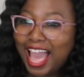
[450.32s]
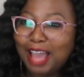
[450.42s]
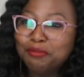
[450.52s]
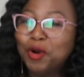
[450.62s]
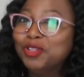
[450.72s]

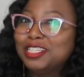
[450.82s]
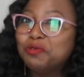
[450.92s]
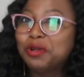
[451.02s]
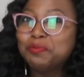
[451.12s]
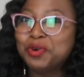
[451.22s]
I'm
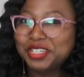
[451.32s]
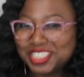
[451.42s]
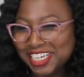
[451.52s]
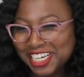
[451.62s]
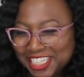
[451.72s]
only one
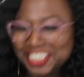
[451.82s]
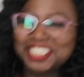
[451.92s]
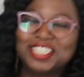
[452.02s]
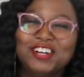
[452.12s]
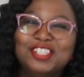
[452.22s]
person.
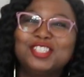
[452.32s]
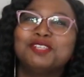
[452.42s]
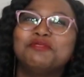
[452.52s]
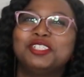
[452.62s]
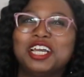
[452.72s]
There's only
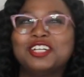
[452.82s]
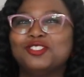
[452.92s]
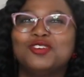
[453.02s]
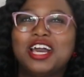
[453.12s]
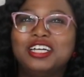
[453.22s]
so much I
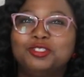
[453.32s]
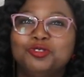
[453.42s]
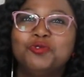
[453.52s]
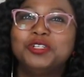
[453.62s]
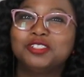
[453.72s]
can do. I
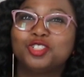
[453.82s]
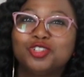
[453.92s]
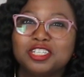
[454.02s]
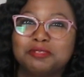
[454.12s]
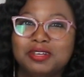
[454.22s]
don't want to
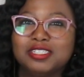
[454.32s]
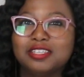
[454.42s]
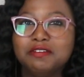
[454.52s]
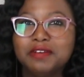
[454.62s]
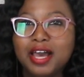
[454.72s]
stress
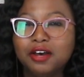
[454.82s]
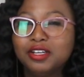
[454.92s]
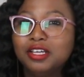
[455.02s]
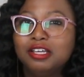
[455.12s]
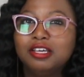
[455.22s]
myself
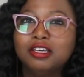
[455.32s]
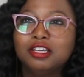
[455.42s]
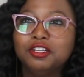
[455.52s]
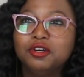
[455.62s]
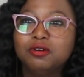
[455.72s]
out.
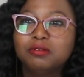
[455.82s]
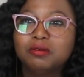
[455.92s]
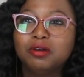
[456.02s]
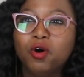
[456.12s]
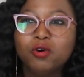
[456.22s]

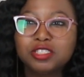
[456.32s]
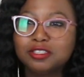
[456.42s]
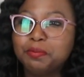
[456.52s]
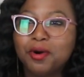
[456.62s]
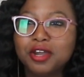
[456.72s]

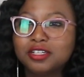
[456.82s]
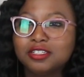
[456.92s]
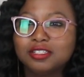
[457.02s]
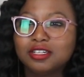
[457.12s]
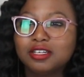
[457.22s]
Hosting a
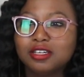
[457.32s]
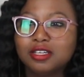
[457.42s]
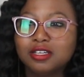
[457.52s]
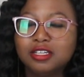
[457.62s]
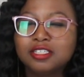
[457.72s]
party
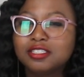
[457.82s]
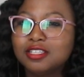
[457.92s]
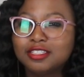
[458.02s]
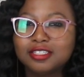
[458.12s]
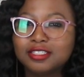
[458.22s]
is
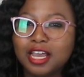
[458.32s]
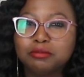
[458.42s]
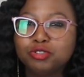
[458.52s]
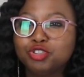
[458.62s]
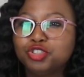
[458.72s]
not the
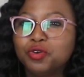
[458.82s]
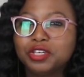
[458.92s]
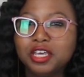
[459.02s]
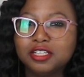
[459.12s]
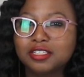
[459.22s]
time to
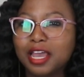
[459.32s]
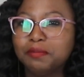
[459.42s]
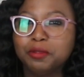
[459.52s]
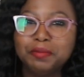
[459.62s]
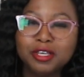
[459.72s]
showcase I
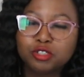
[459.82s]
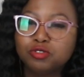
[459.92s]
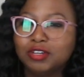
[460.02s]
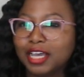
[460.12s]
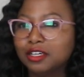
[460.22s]
am the best
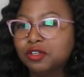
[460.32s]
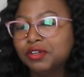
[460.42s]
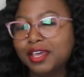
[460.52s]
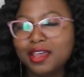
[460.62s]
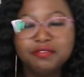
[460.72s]
cook. I can
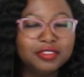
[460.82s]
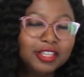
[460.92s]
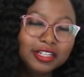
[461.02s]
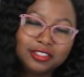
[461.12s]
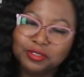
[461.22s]
cook
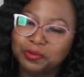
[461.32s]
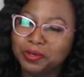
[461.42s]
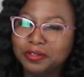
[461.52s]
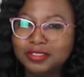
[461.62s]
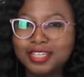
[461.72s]
everything in the
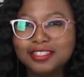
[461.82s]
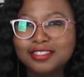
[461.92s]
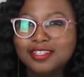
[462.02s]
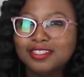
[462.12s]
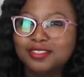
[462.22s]
world.
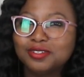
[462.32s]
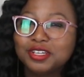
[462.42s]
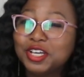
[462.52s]
That's not